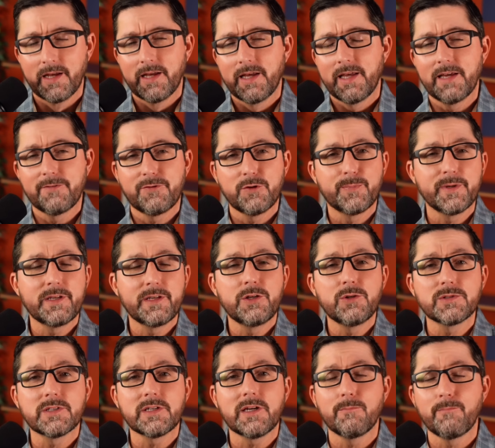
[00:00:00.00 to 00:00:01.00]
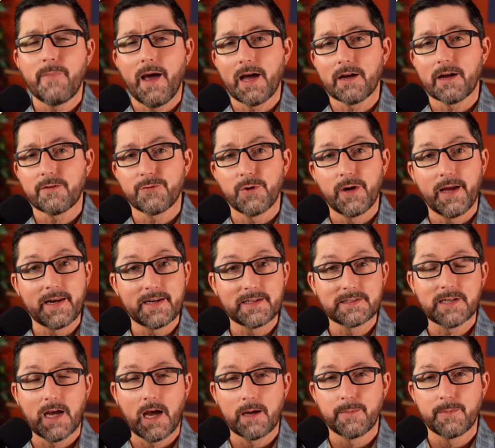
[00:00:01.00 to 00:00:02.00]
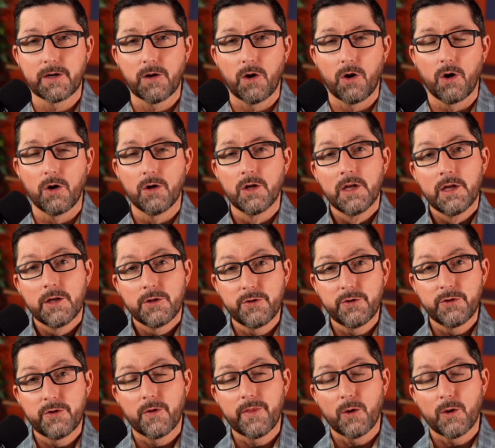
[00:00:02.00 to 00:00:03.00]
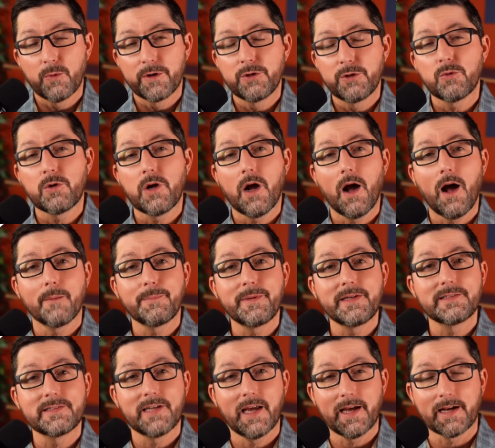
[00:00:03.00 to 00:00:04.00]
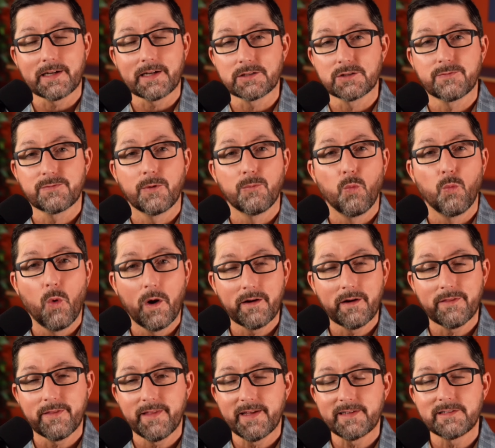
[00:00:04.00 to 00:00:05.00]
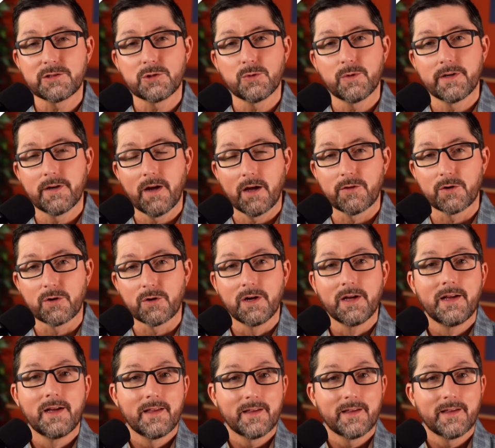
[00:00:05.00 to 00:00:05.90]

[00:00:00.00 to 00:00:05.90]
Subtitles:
If you've been using a Mac for any time at all, you know that when you copy text from one thing to another,